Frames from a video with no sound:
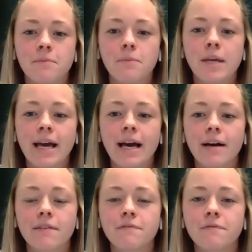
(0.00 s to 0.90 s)
we
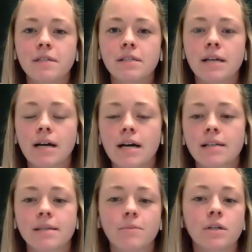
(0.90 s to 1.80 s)
have
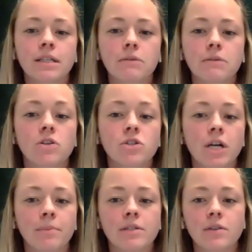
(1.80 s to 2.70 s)
larger
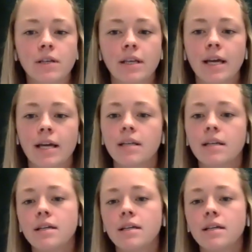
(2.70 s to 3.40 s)
companies looking at